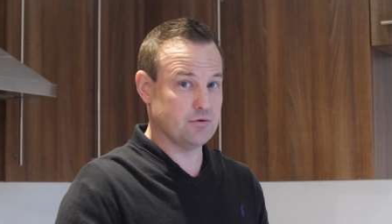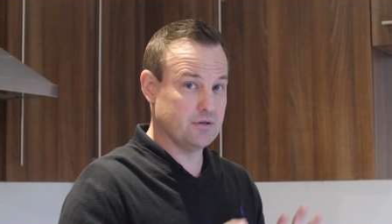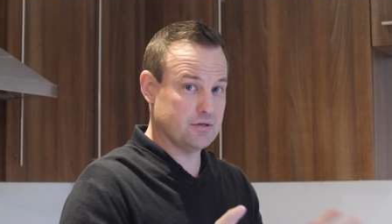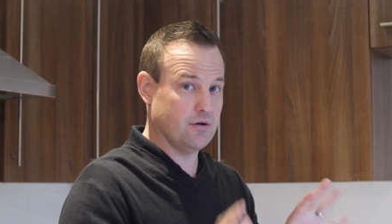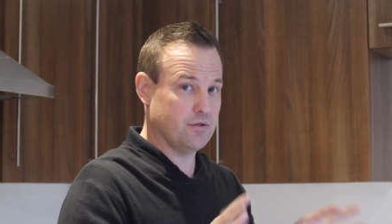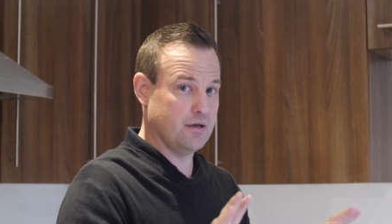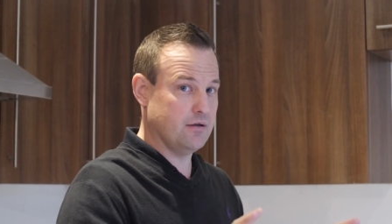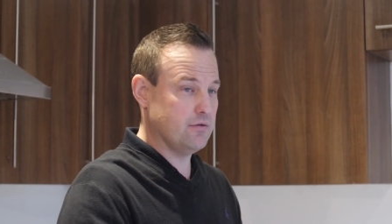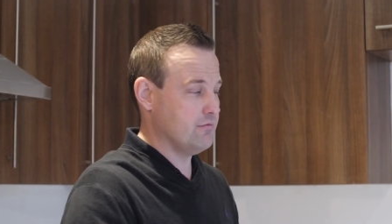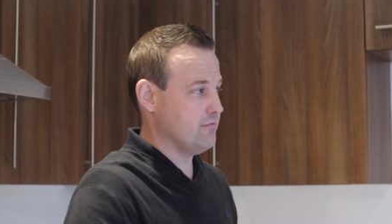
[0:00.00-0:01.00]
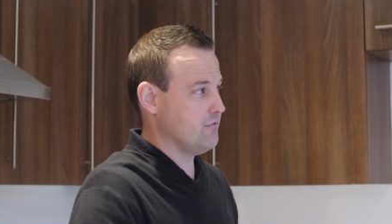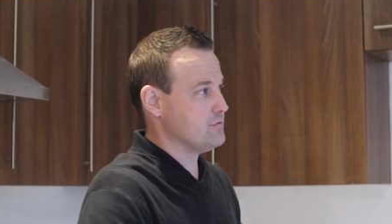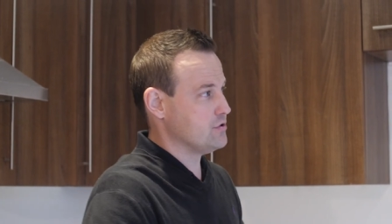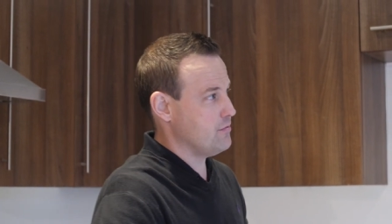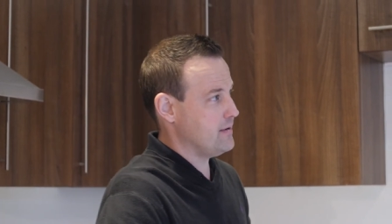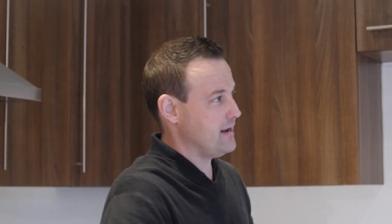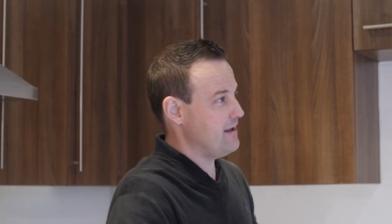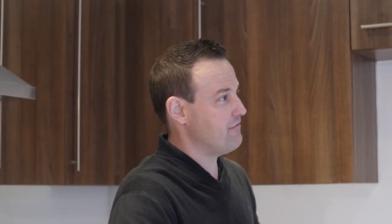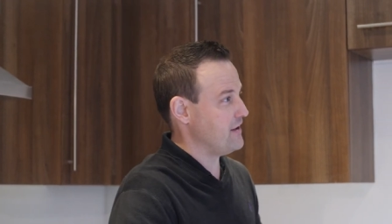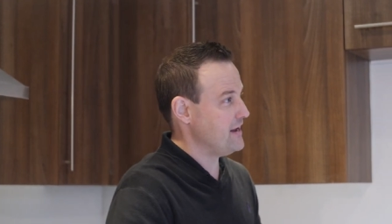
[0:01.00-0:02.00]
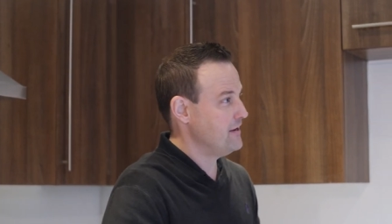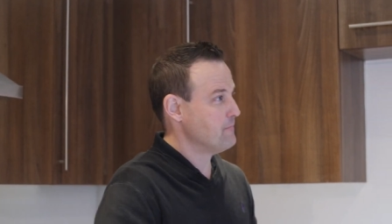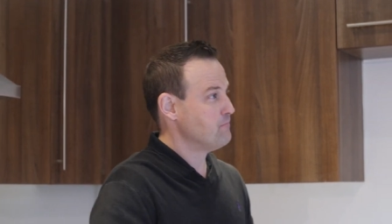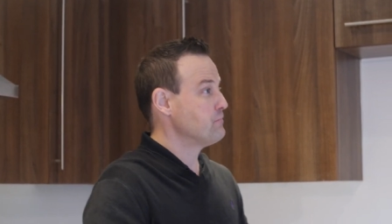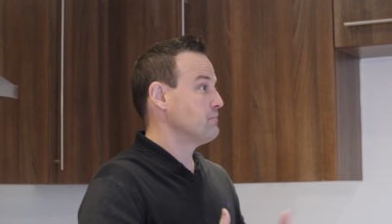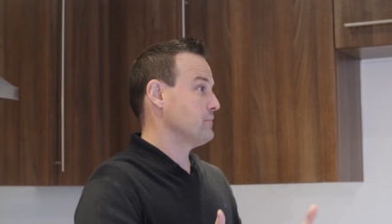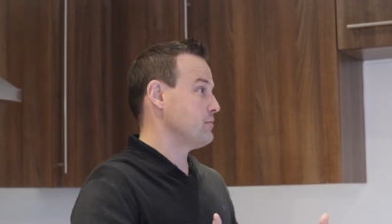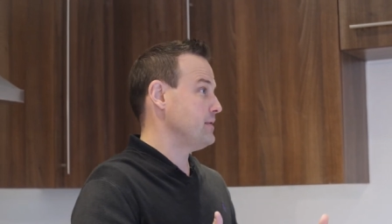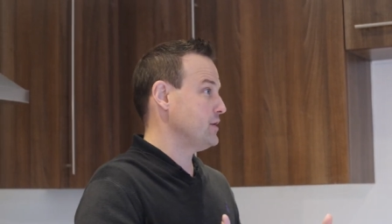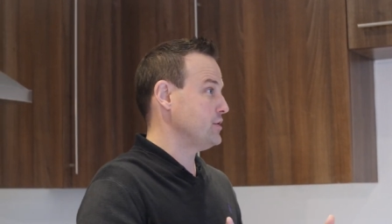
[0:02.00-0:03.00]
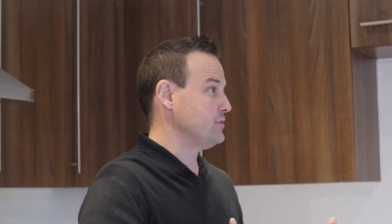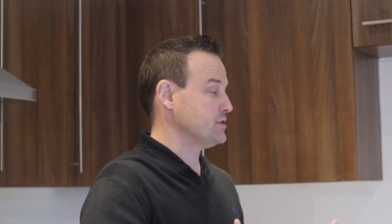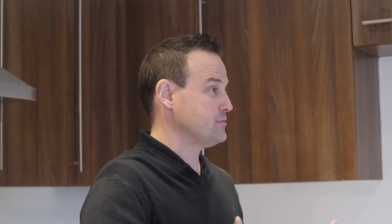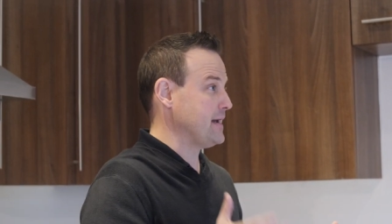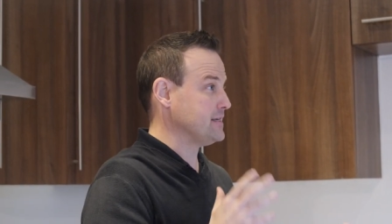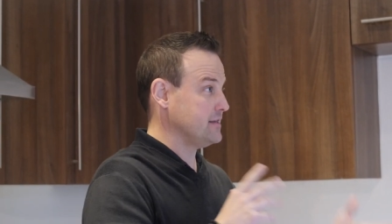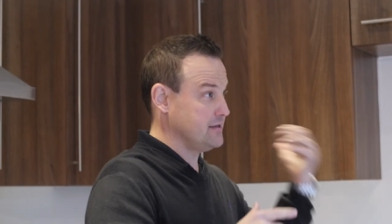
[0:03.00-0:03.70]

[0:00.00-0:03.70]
So on the, on the, the rooms that are a bit iffy, can be a good use of space.